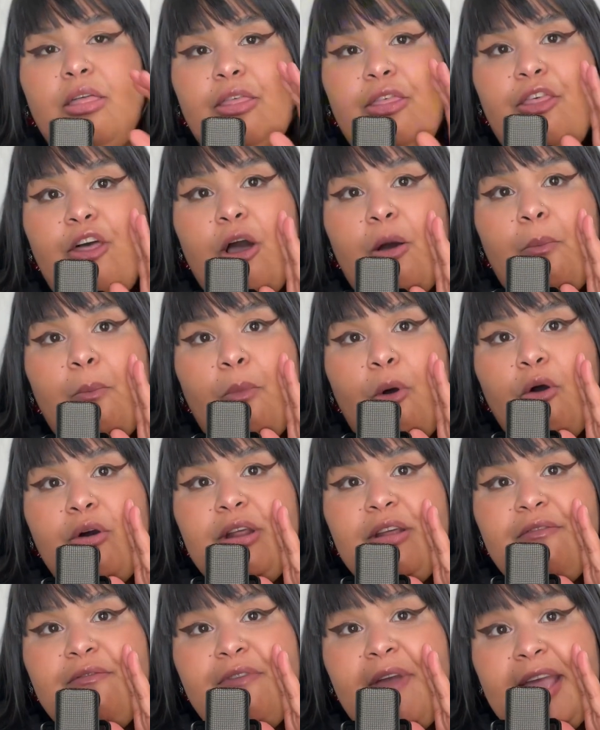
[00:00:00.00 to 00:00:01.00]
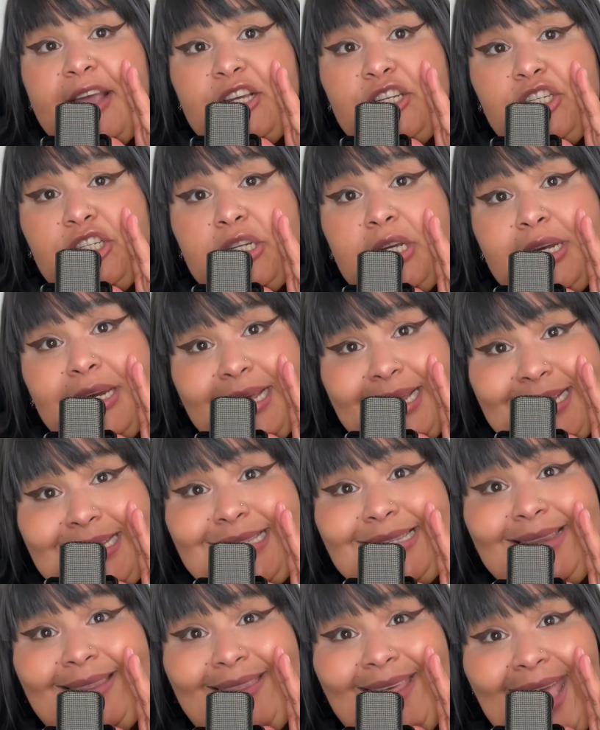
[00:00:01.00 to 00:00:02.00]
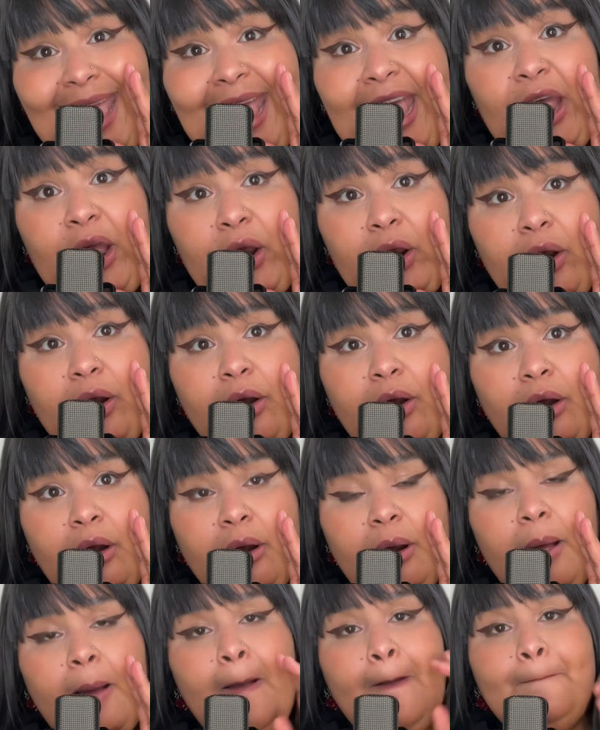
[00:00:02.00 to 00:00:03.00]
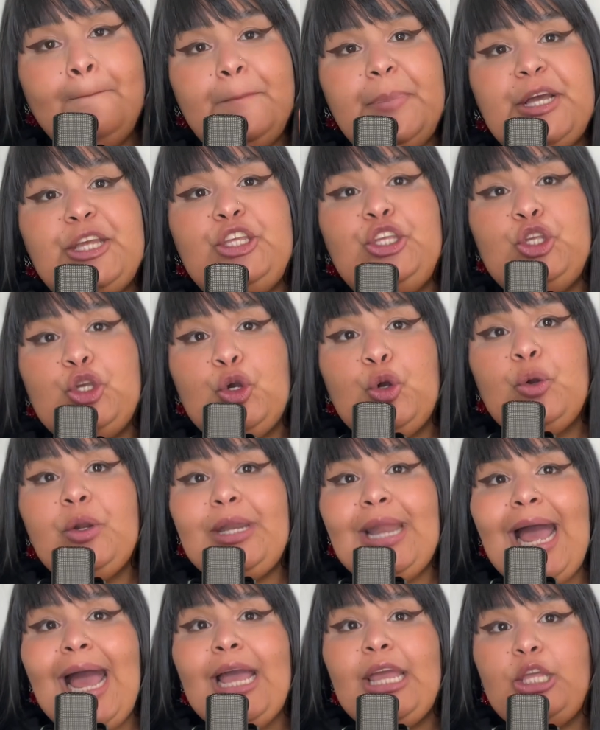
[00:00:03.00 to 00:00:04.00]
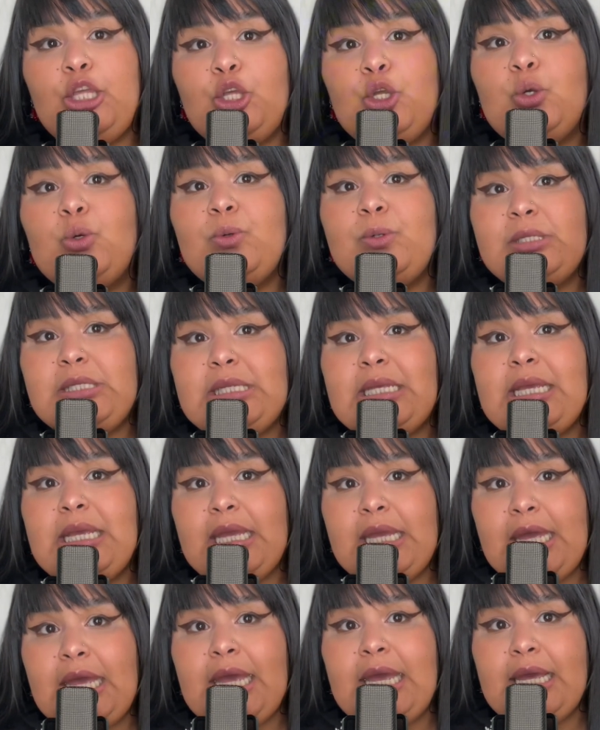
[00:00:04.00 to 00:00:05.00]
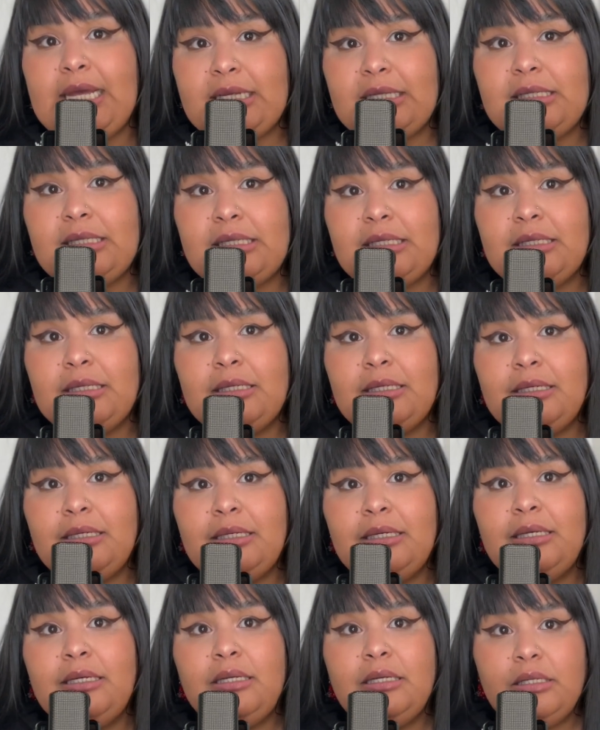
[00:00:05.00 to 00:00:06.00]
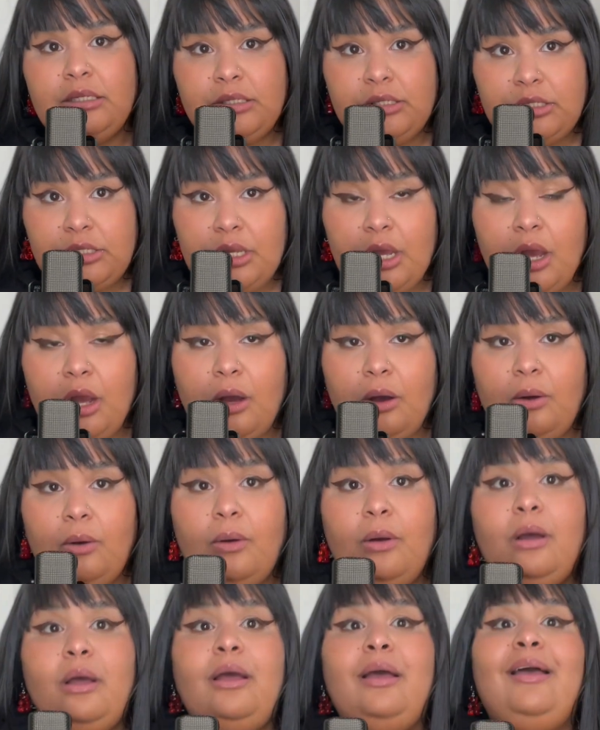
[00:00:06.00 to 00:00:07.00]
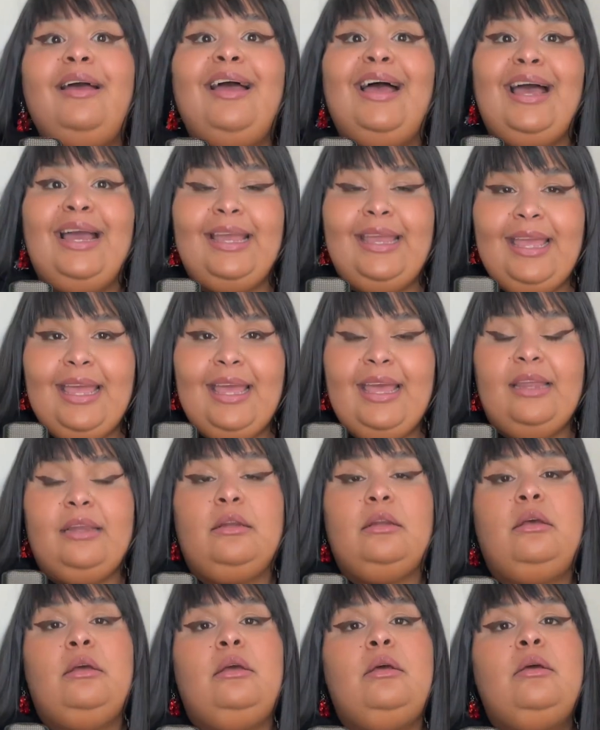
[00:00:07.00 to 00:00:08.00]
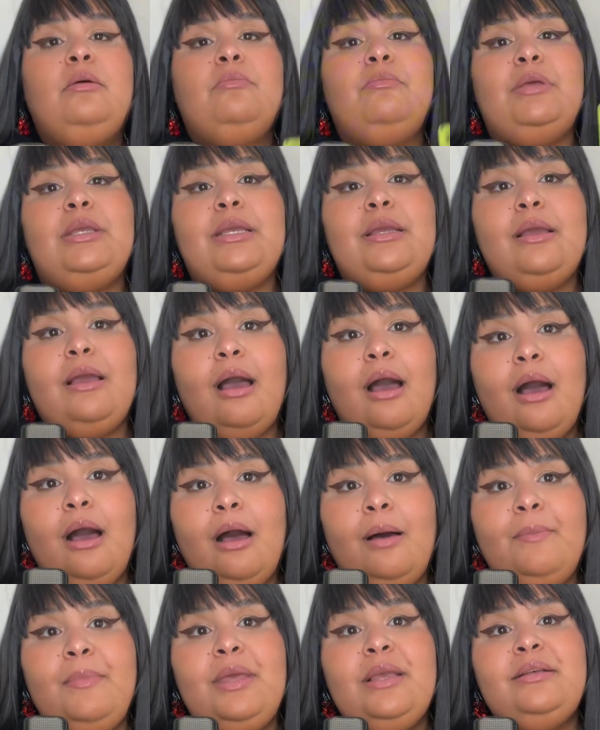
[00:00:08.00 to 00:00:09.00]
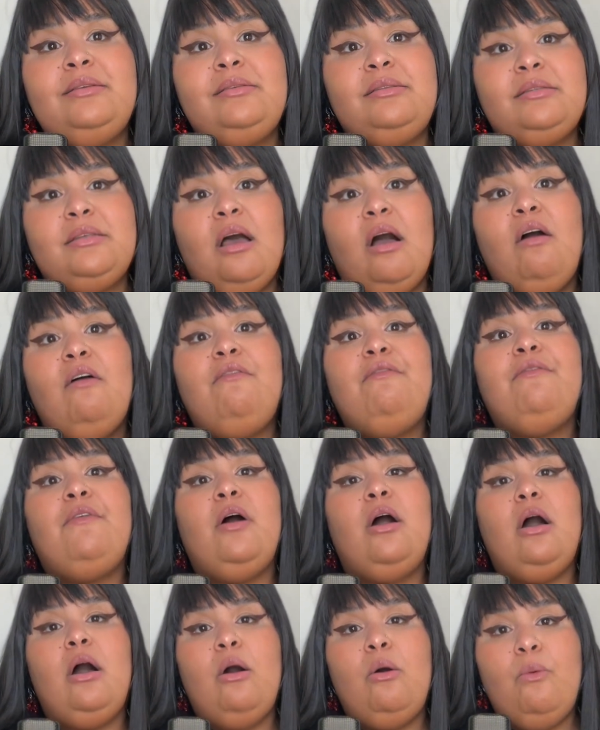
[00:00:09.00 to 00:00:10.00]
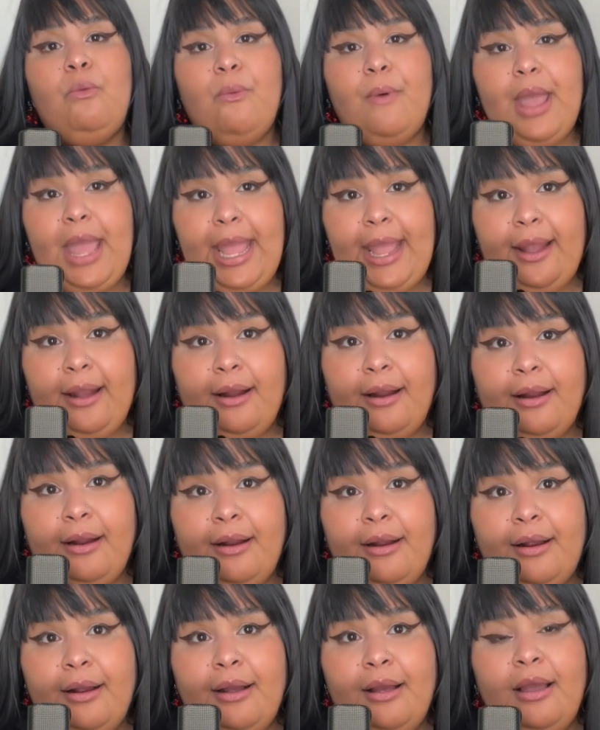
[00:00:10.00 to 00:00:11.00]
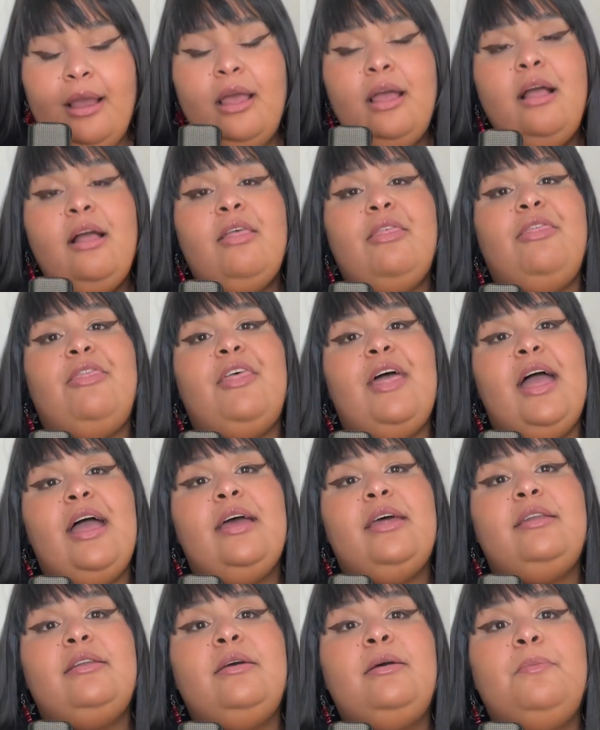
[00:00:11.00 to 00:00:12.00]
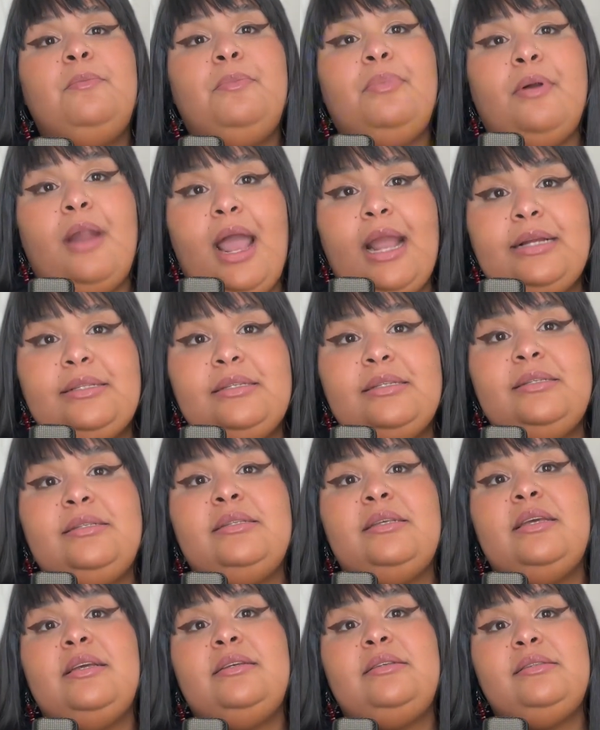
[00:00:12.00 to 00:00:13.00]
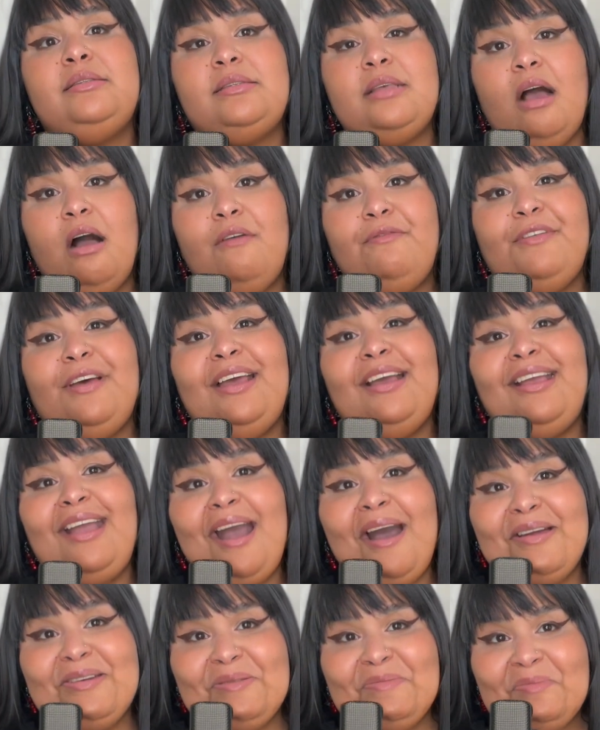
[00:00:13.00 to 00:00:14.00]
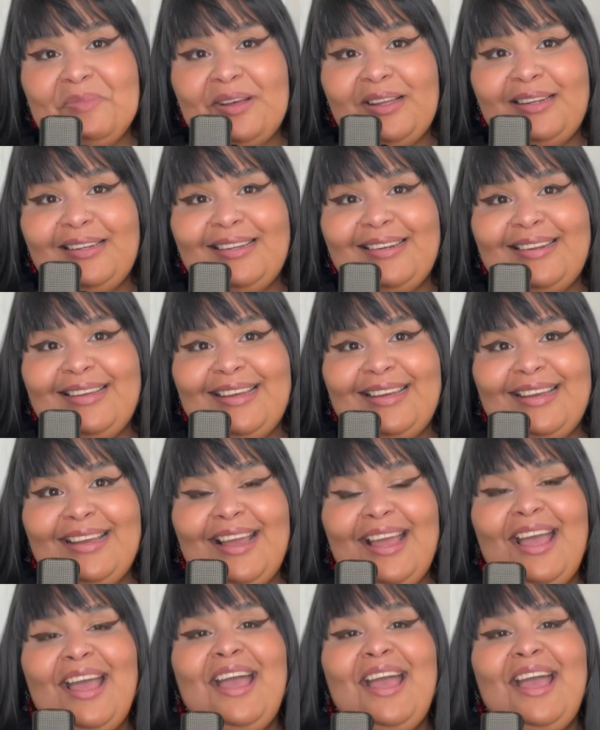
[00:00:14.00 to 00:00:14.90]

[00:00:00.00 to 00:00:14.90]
The motivation is there, but you're not using it. So, again, becoming self aware, then practicing self accountability,